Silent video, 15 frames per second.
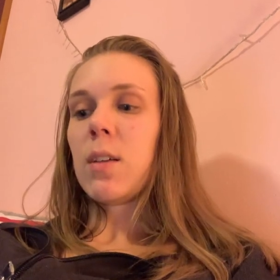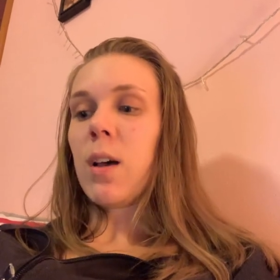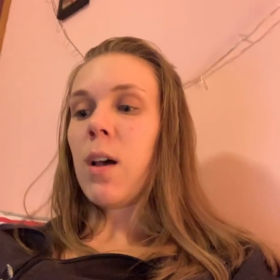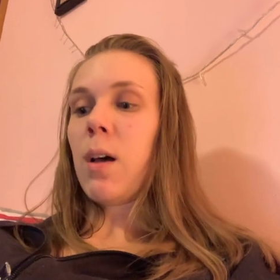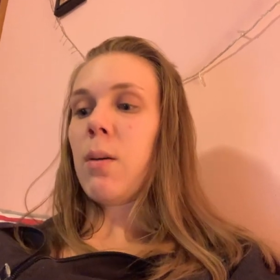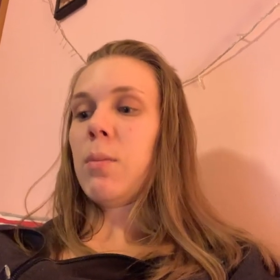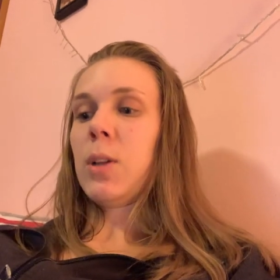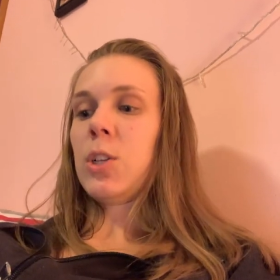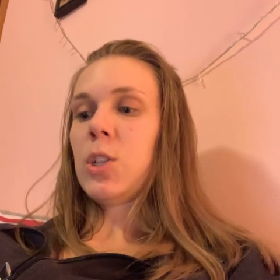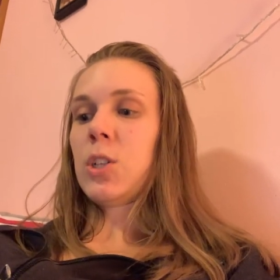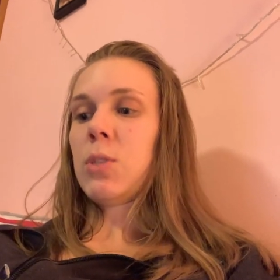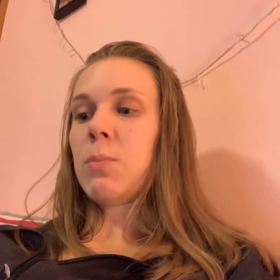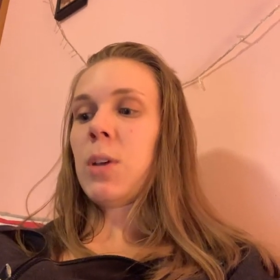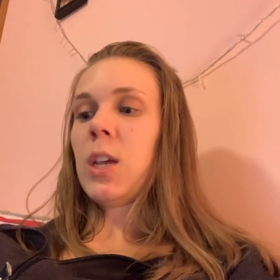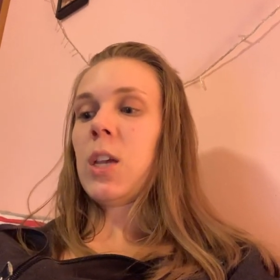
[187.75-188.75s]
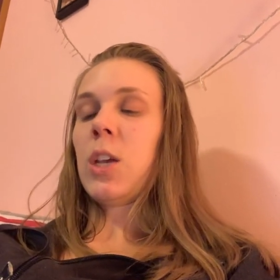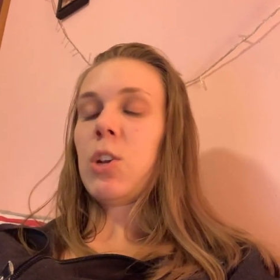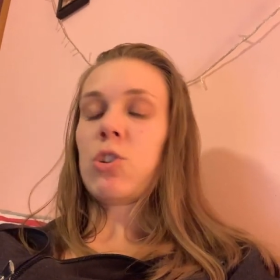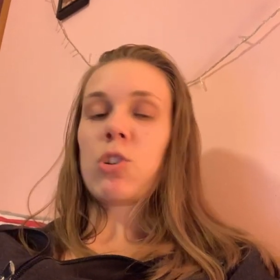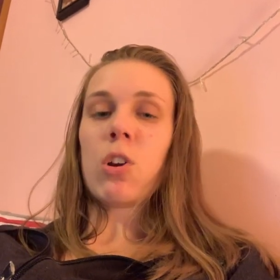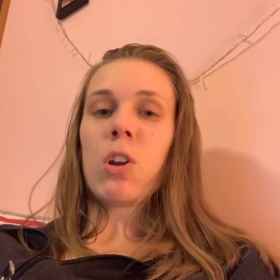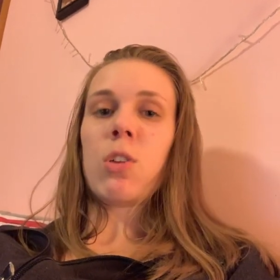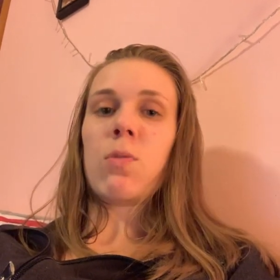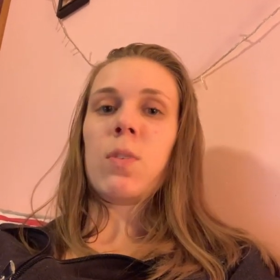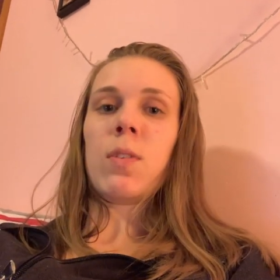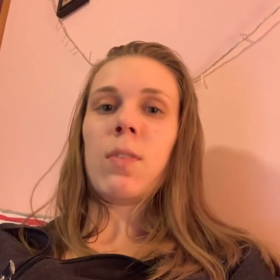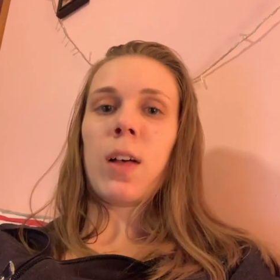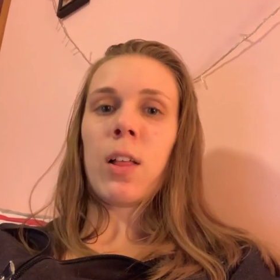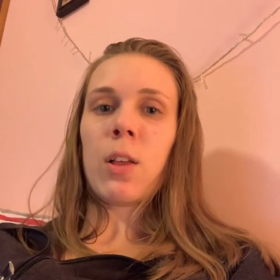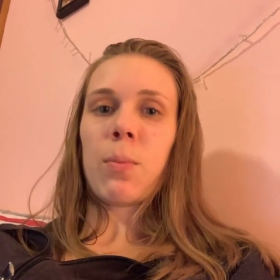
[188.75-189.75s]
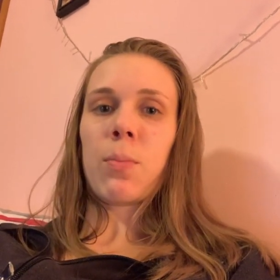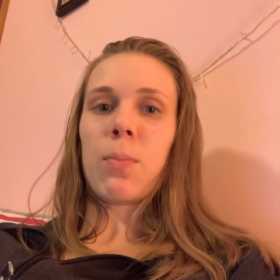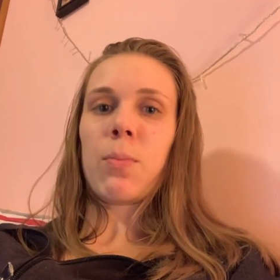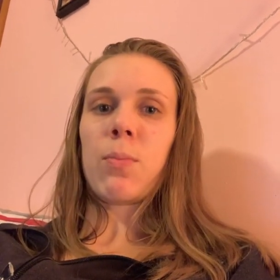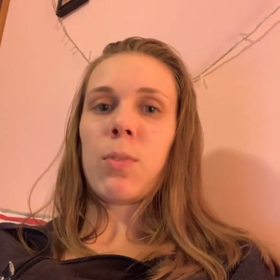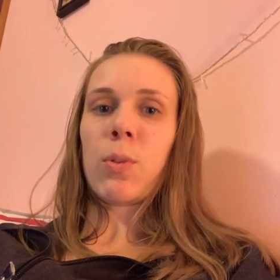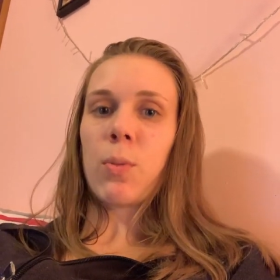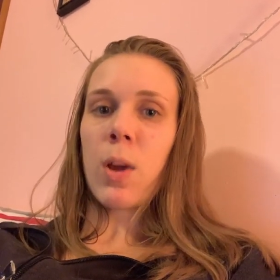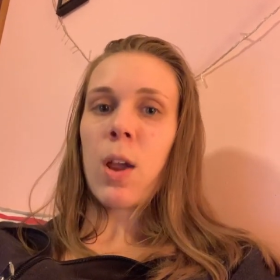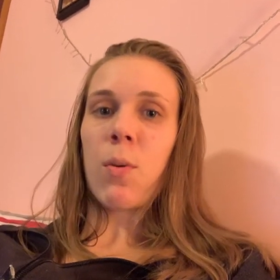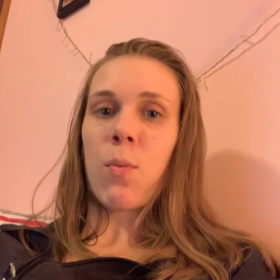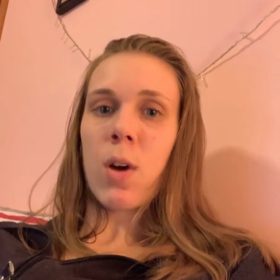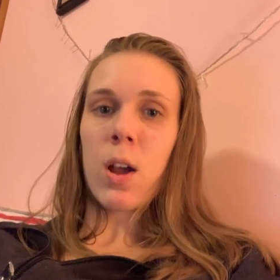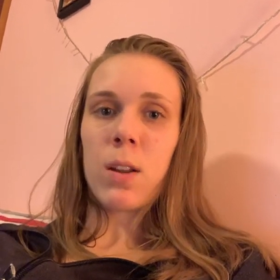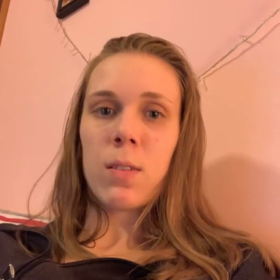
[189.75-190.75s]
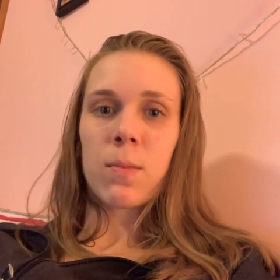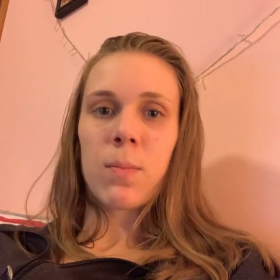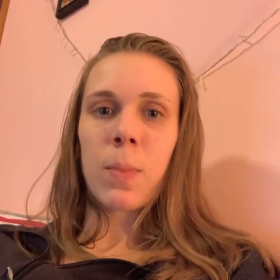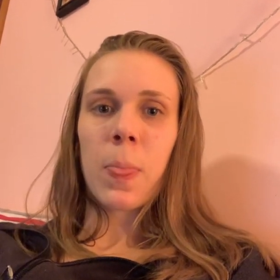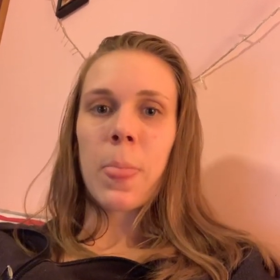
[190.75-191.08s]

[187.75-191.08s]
and just making sure you develop the right one